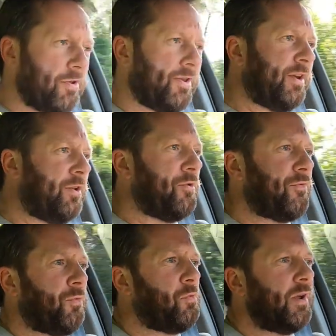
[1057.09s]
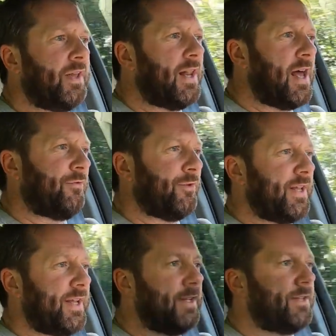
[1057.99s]
than enough for what you'll ever
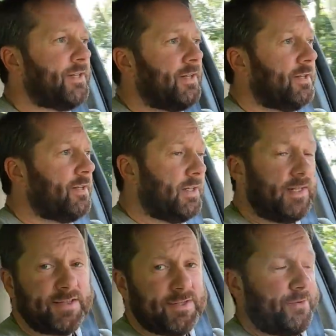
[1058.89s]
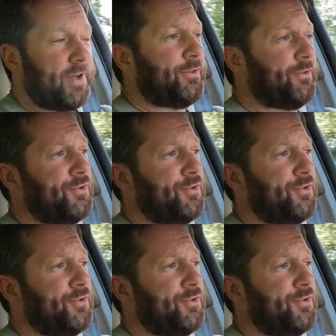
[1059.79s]
need. And let's not forget, there's